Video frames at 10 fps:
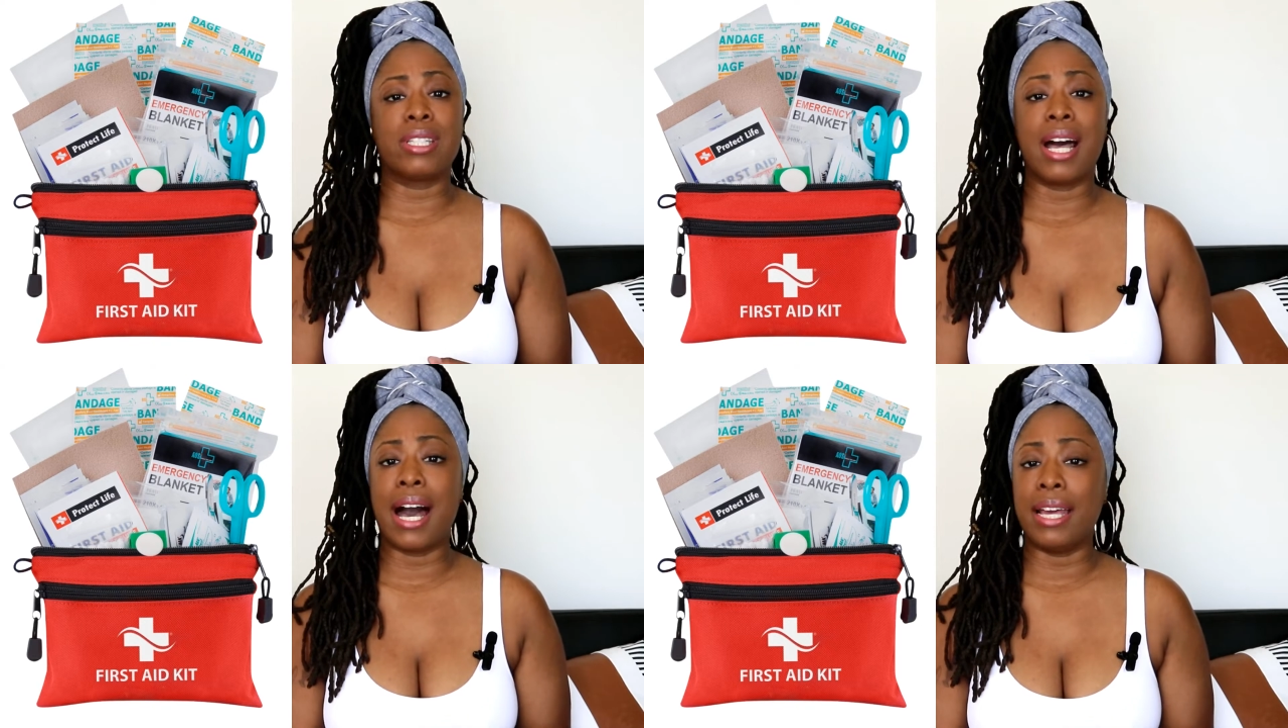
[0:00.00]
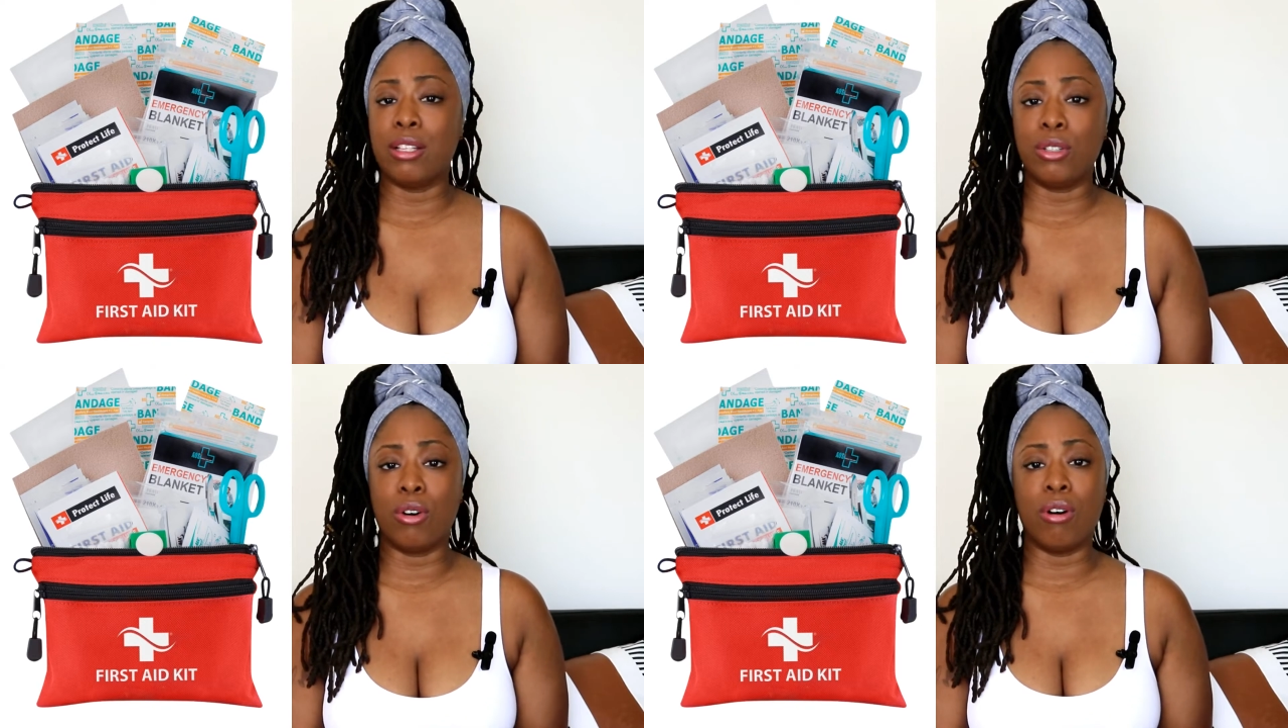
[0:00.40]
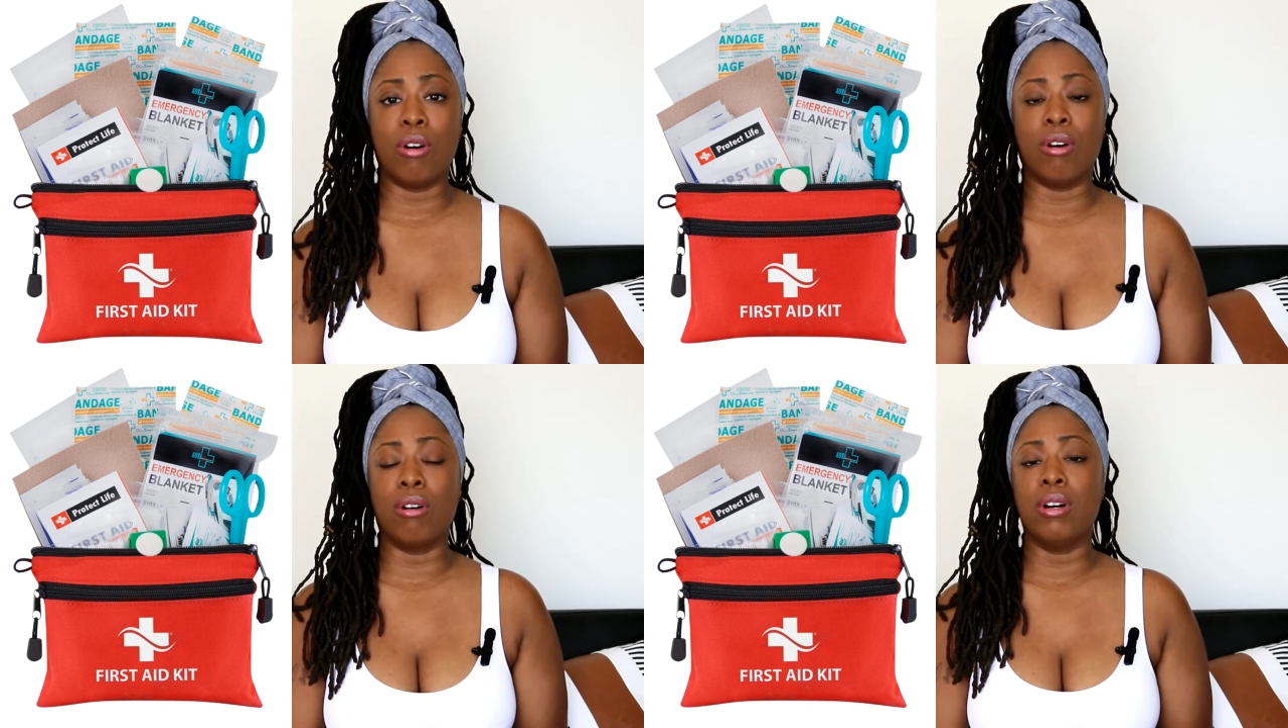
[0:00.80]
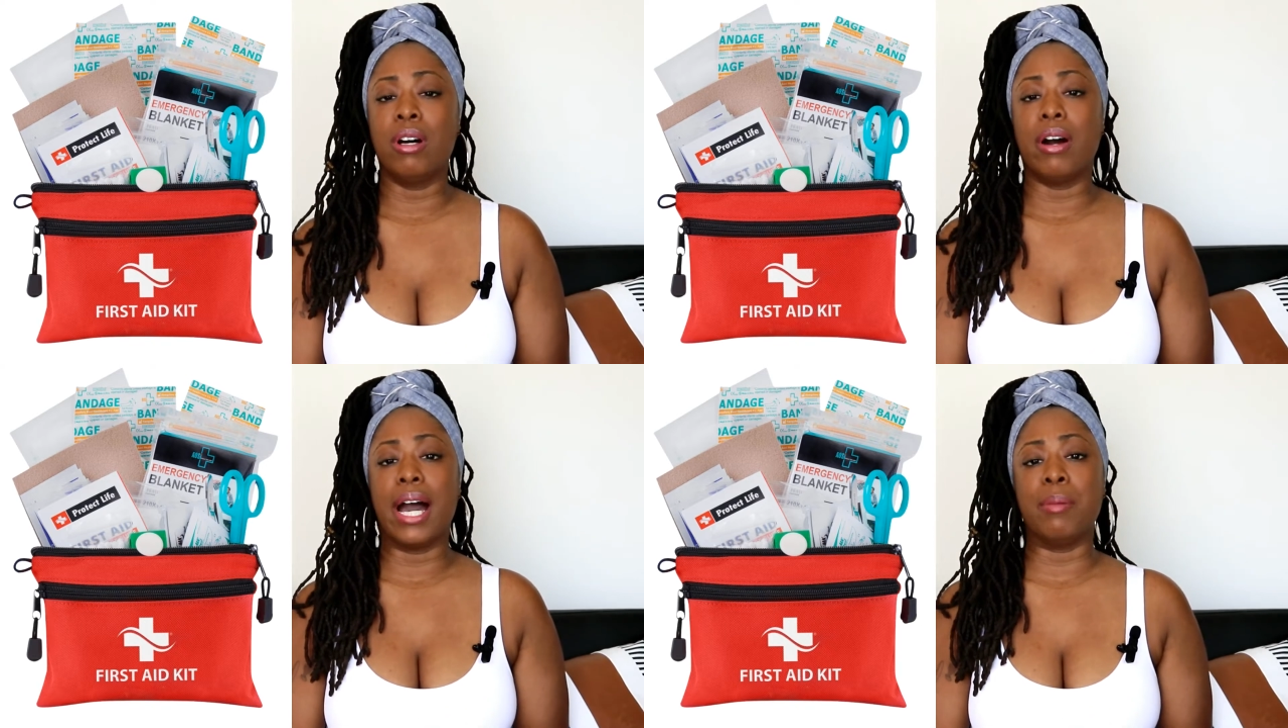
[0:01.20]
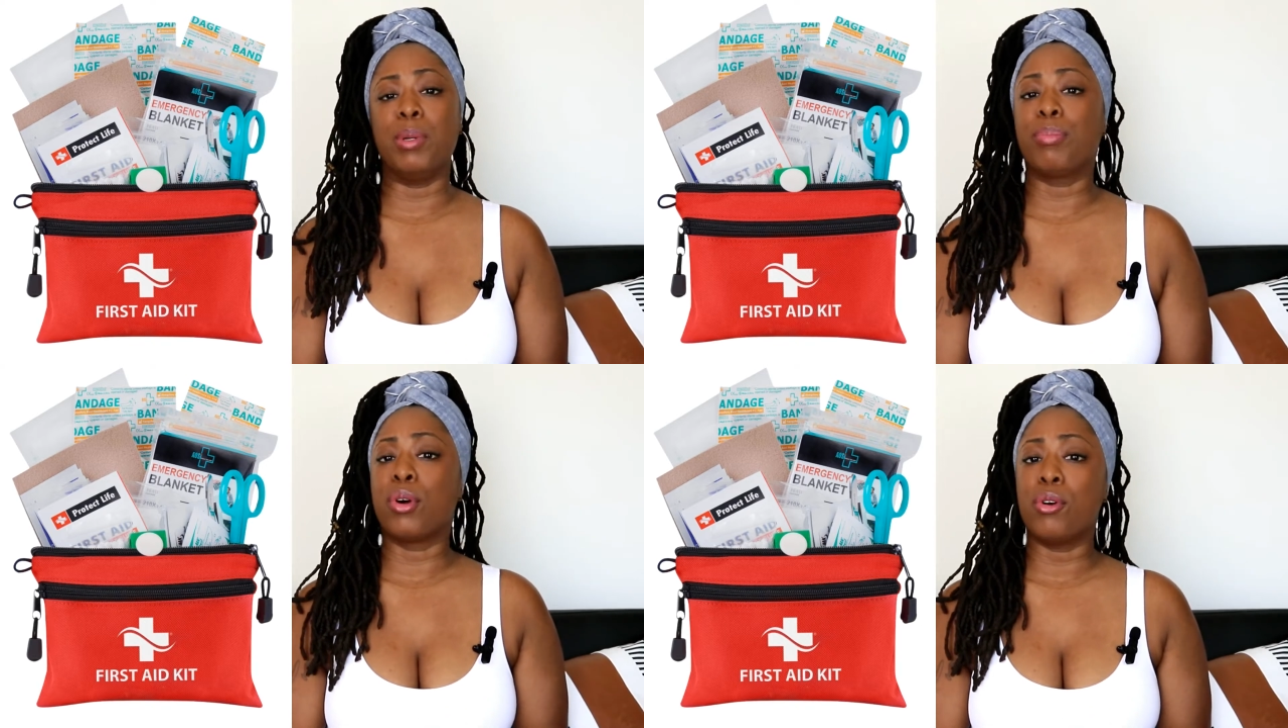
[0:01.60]
Tylenol,
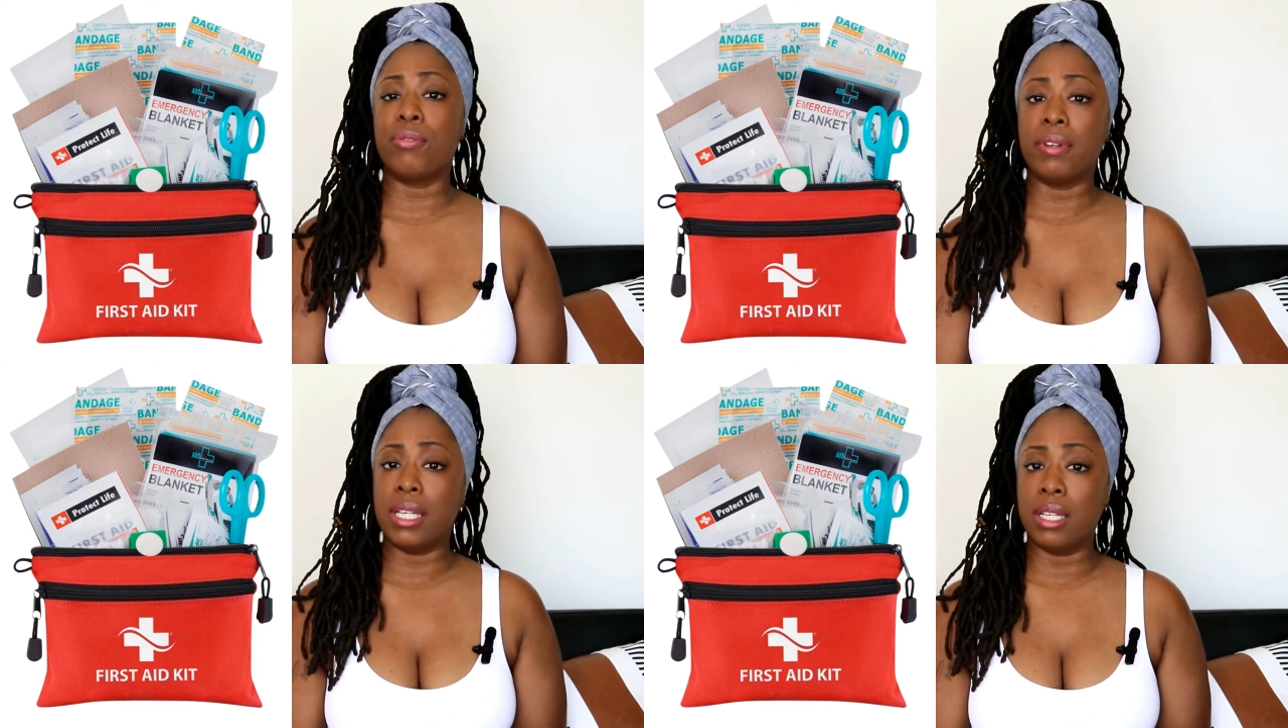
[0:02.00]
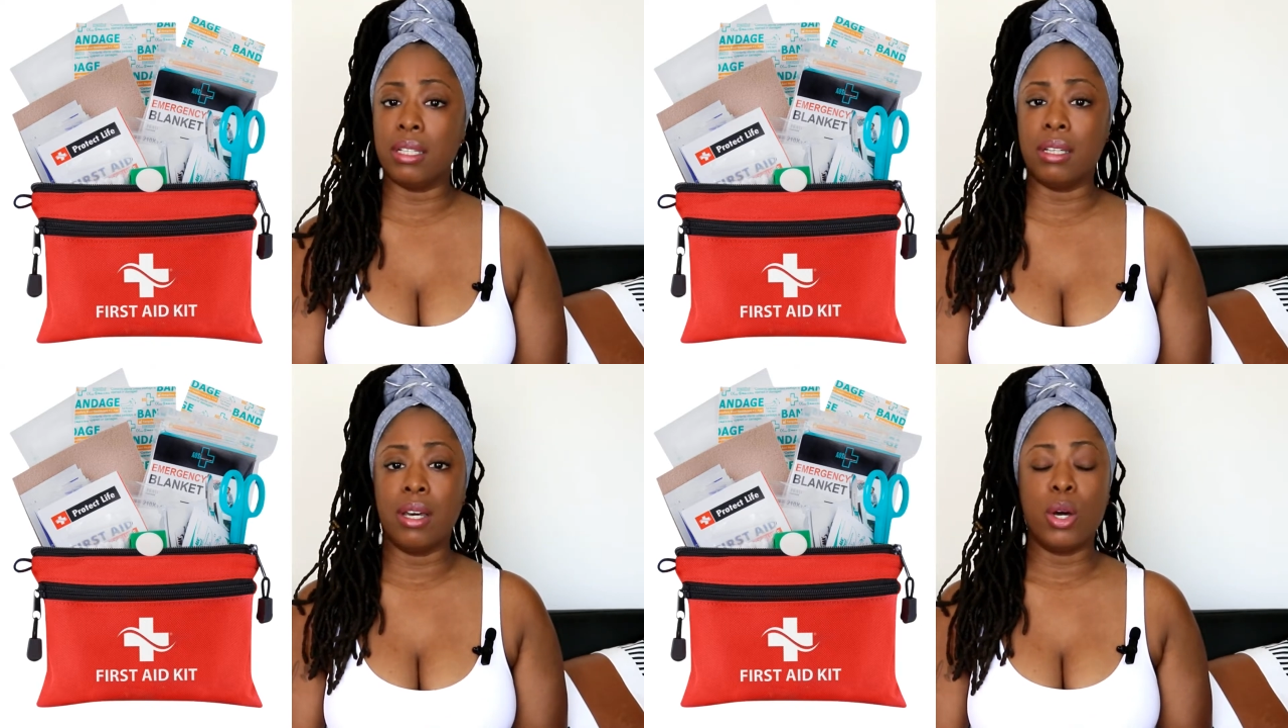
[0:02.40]
ibuprofen,